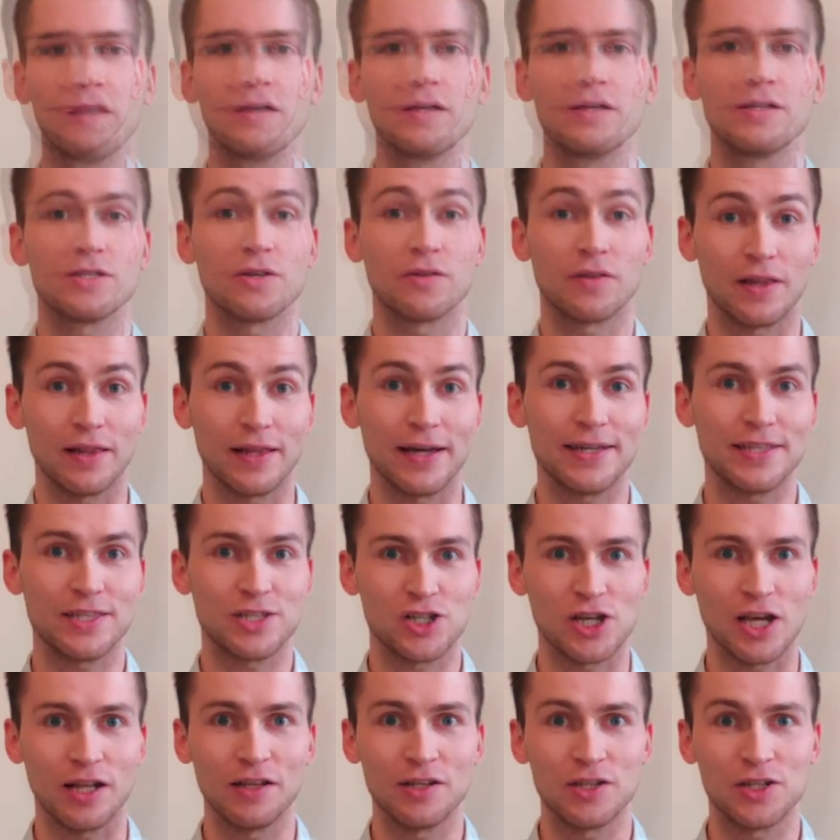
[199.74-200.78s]
So the last
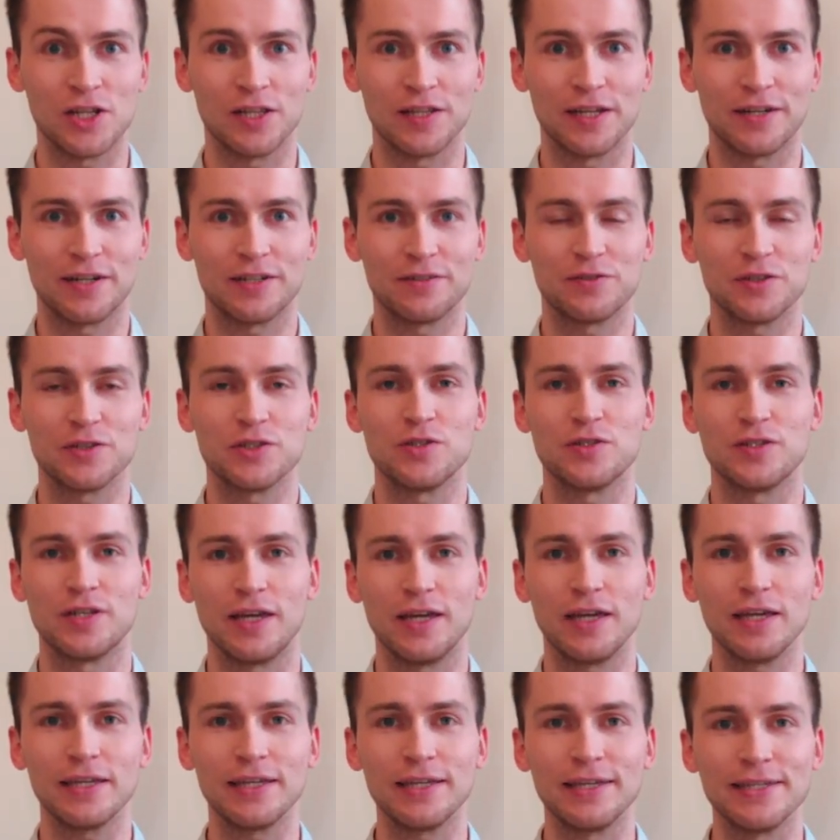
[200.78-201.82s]
challenging letter for
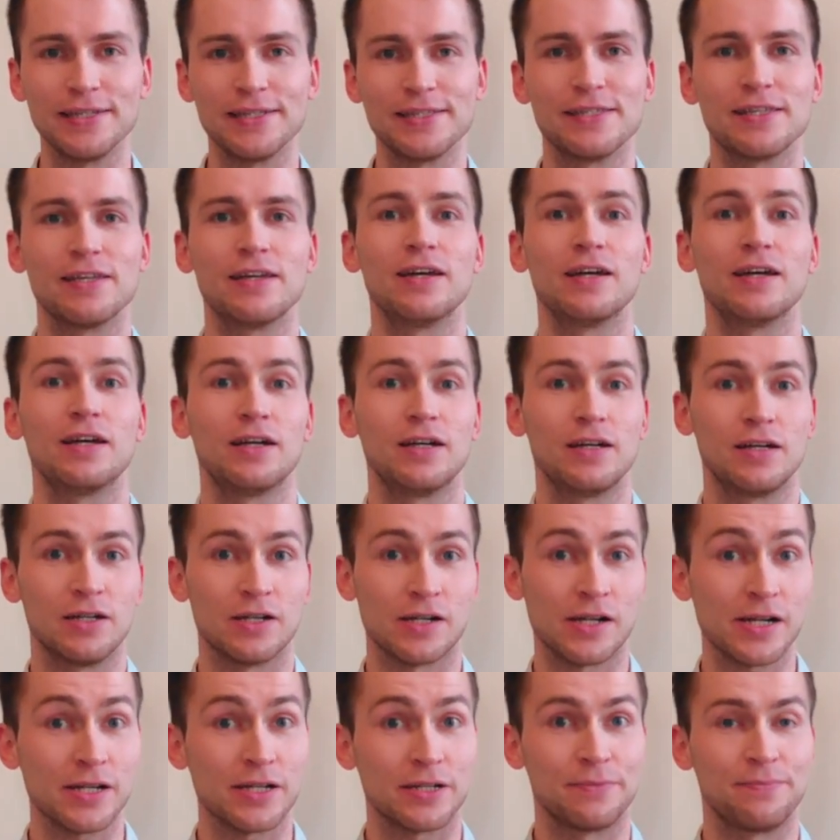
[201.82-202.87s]
today is
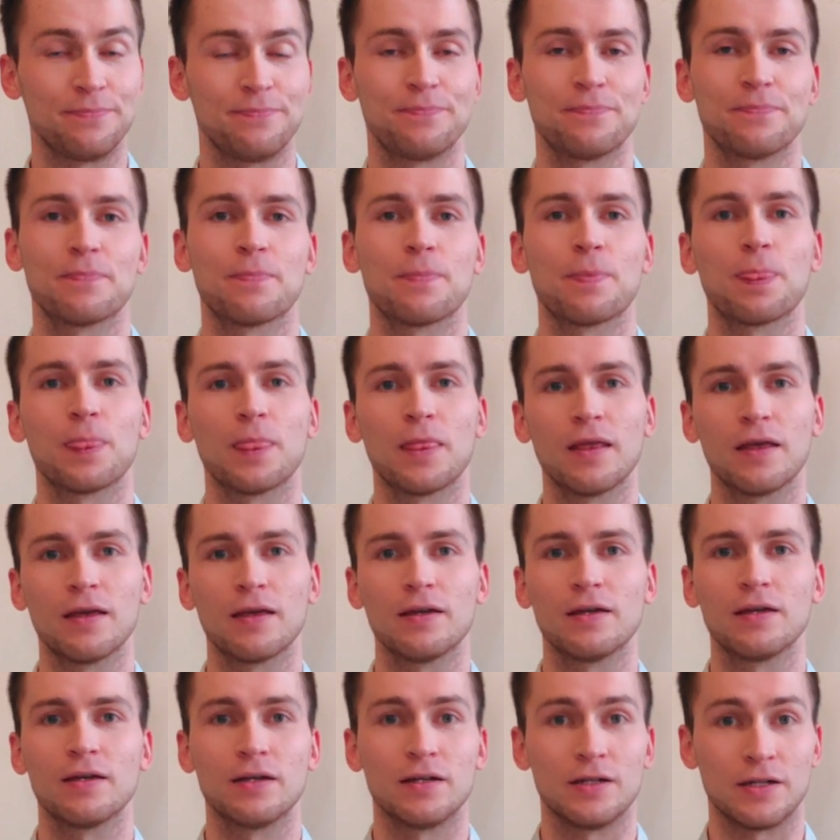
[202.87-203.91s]
R.
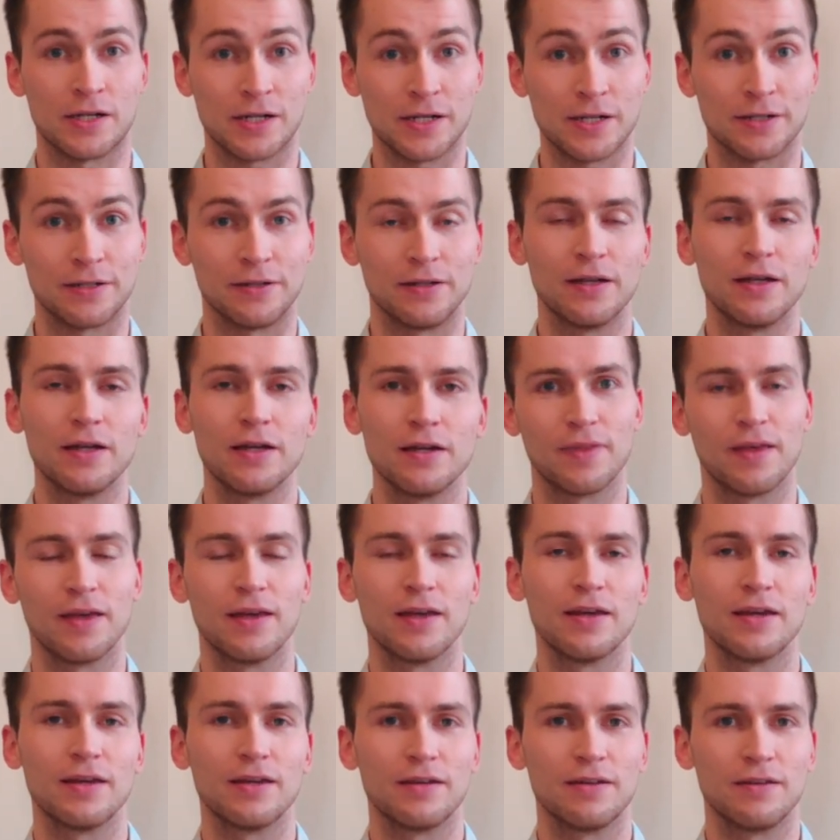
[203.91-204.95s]
R.
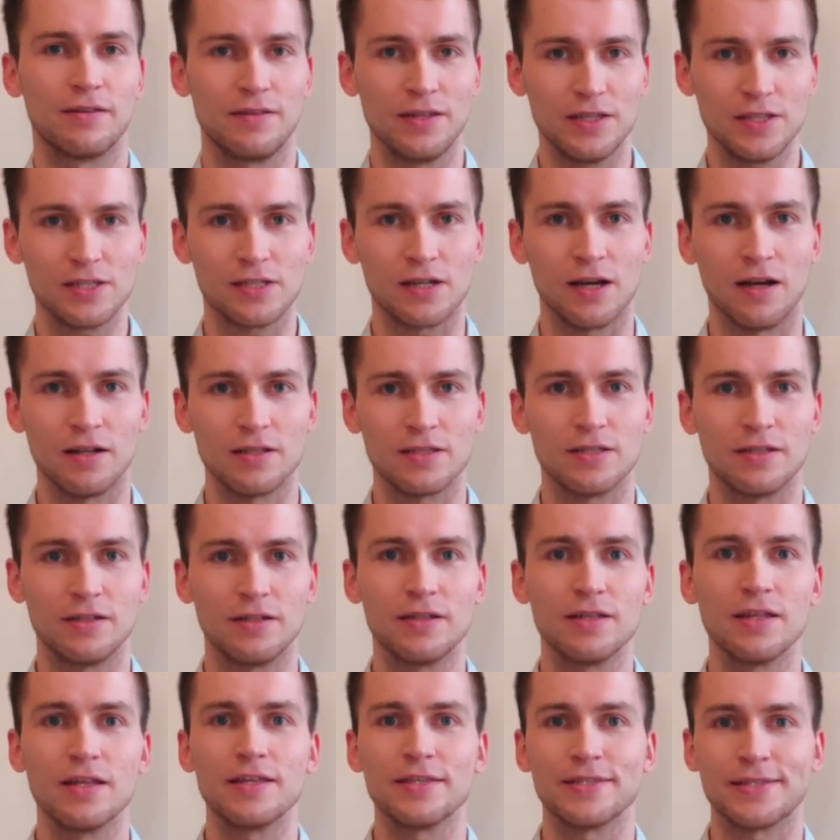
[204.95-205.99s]
This
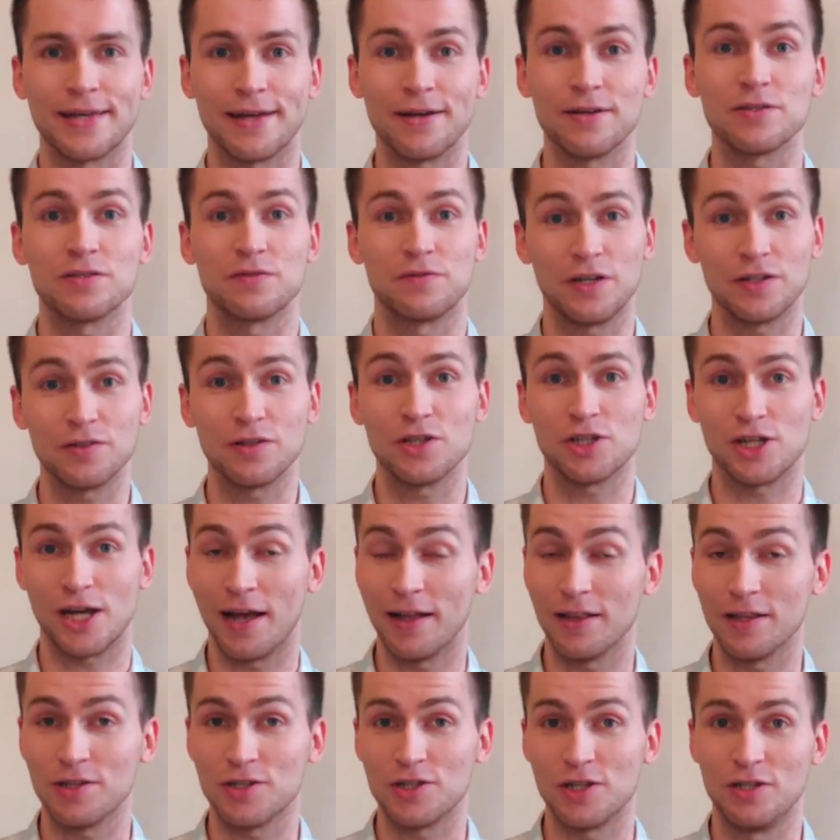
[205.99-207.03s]
consonant sounds very
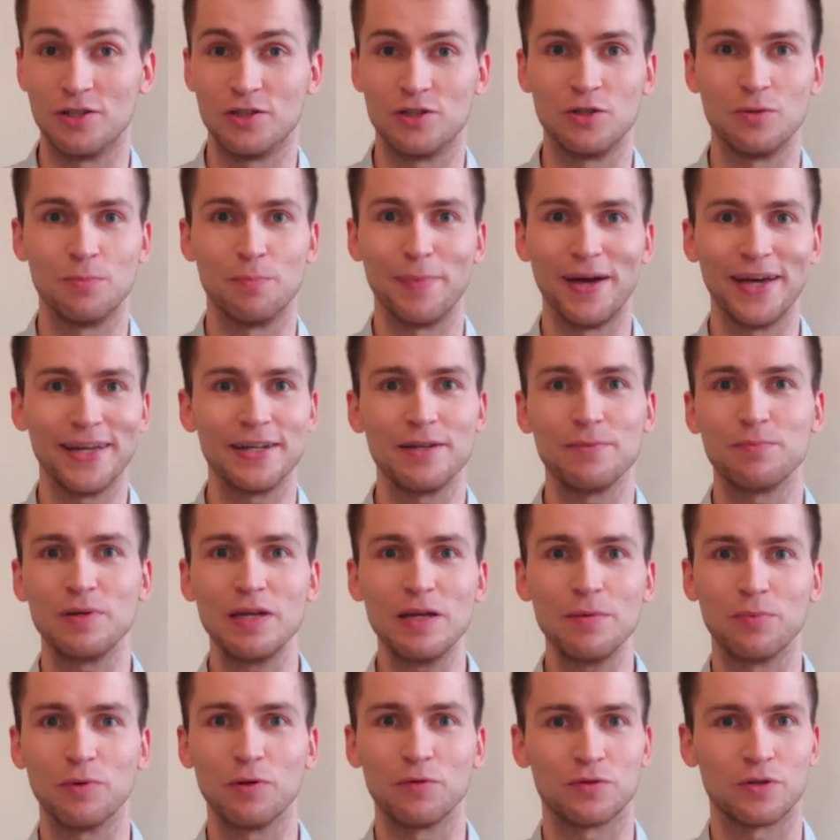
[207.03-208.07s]
challenging to many
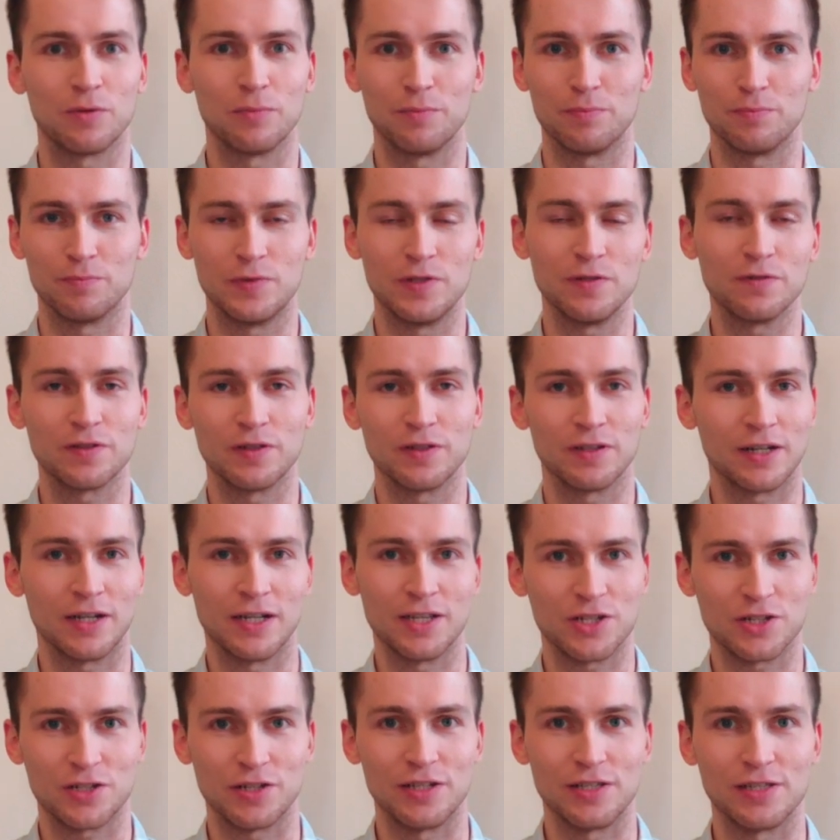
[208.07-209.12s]
people from different
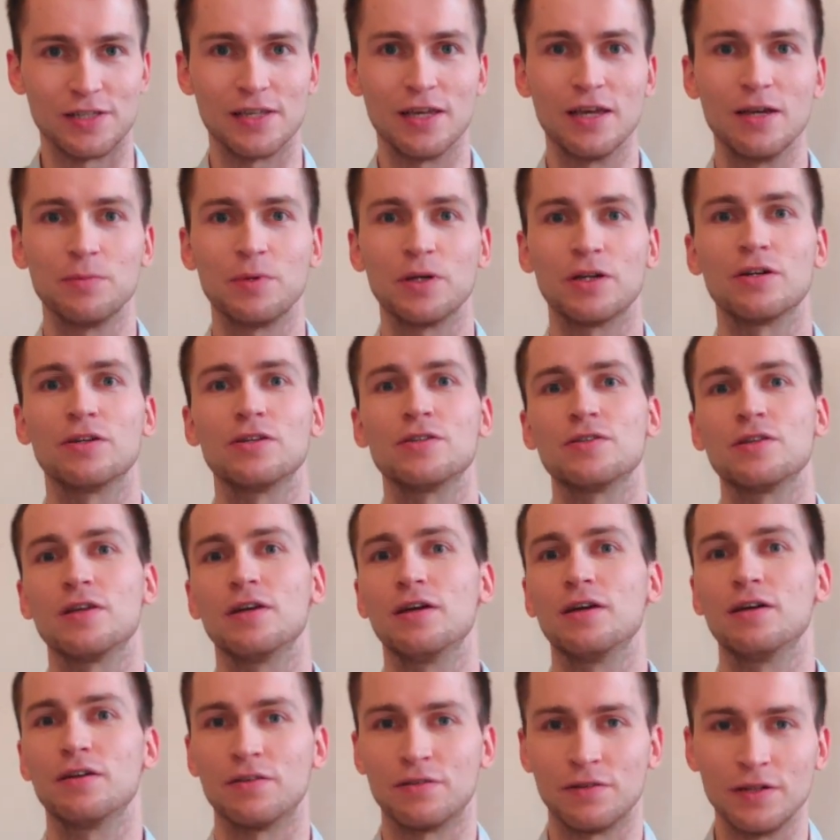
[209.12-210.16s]
countries because
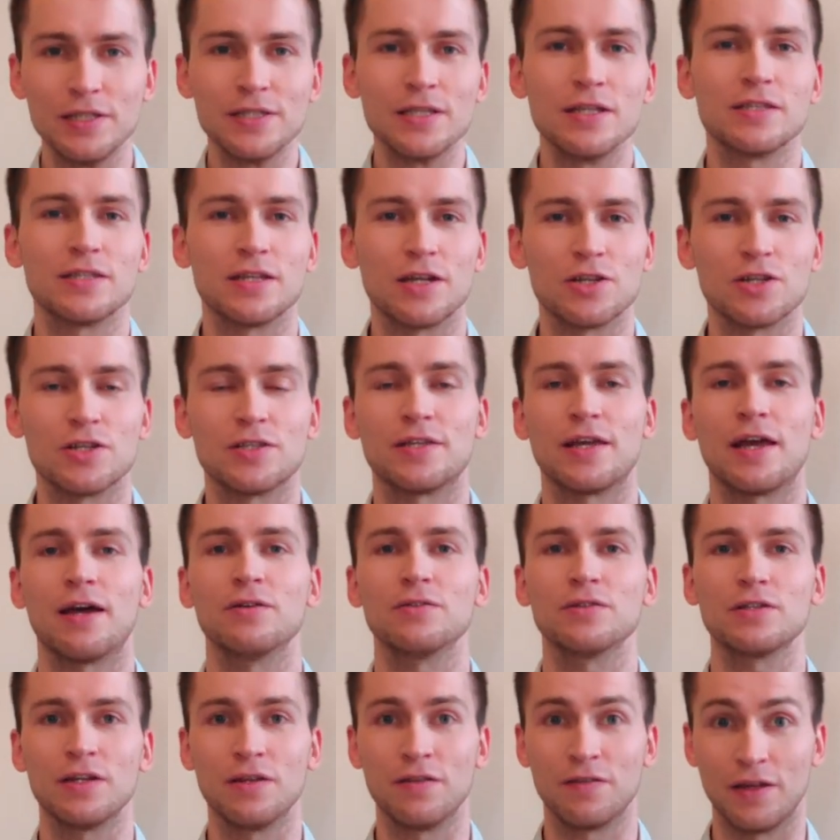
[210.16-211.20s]
there isn't such a
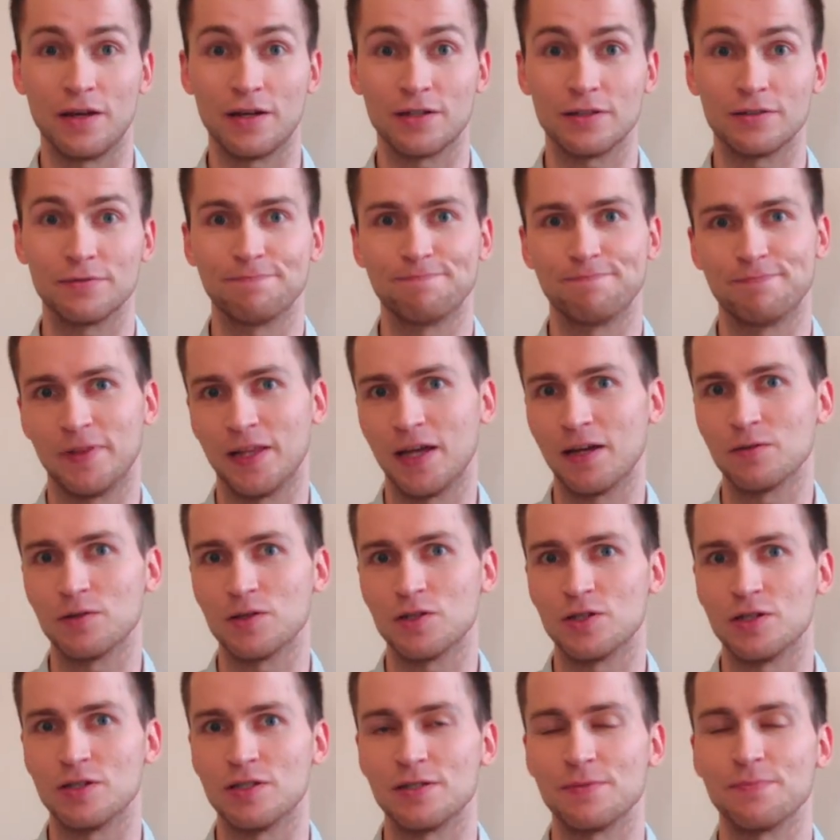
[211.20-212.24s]
sound in their
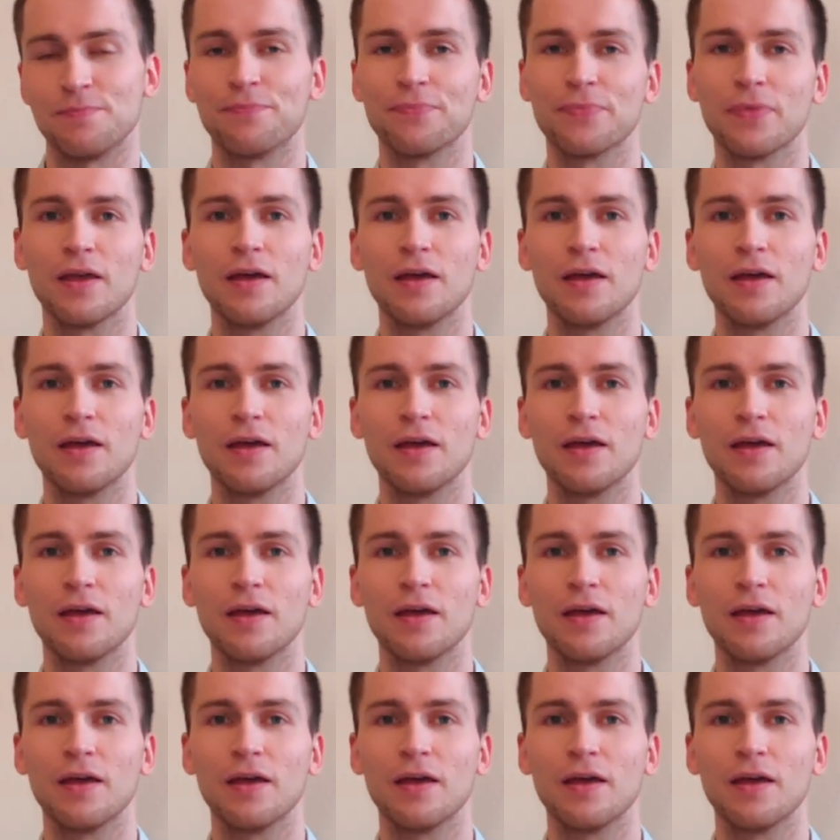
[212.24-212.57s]
languages.